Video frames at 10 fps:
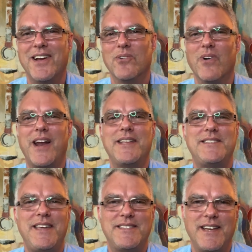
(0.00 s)
Write a
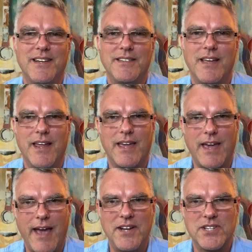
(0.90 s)
detailed and
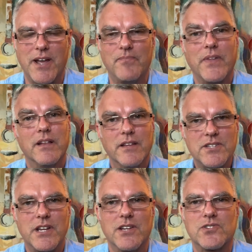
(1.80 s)
engaging
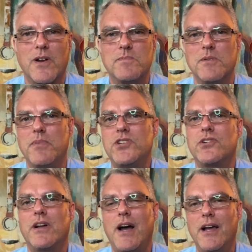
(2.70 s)
listing description. Be
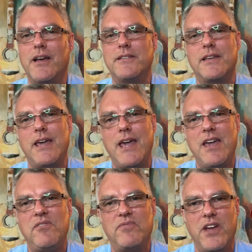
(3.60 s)
sure to highlight the
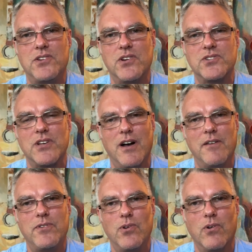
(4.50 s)
key features
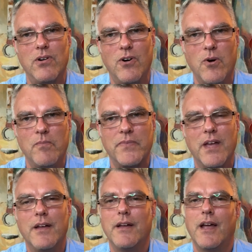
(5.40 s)
of your home,
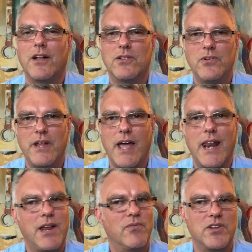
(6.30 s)
including
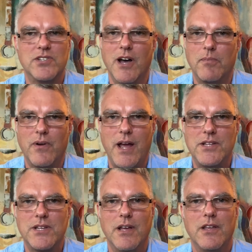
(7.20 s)
any recent
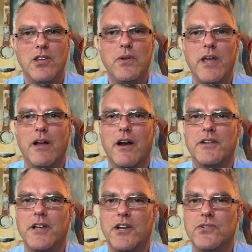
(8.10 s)
upgrades, unique
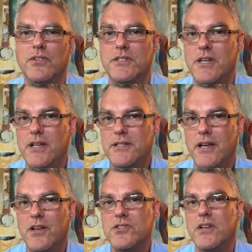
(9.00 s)
architectural
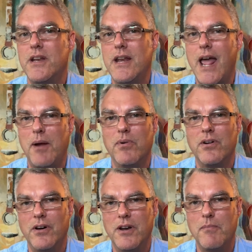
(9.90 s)
details, and
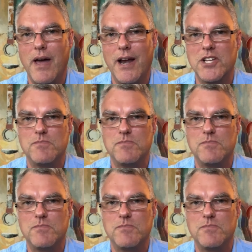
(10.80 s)
neighborhood amenities.